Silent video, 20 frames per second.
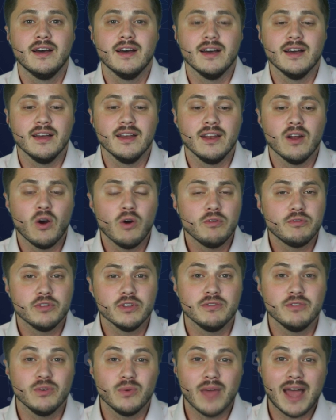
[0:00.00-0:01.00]

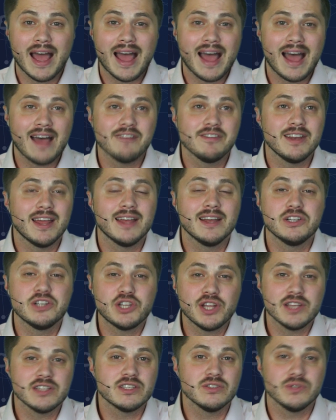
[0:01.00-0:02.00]
Hopefully if you haven't had a
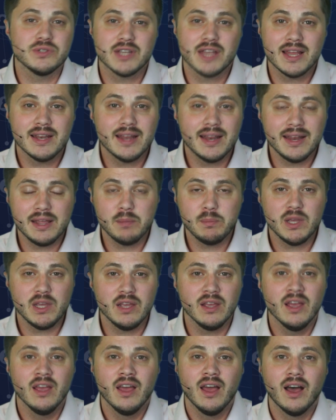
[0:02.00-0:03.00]
chance to attend
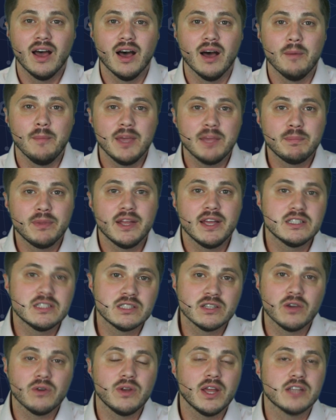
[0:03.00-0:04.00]
NAB, make plans
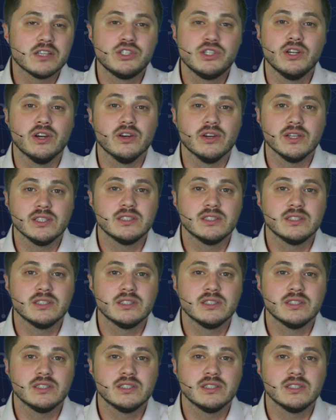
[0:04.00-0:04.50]
to go next year.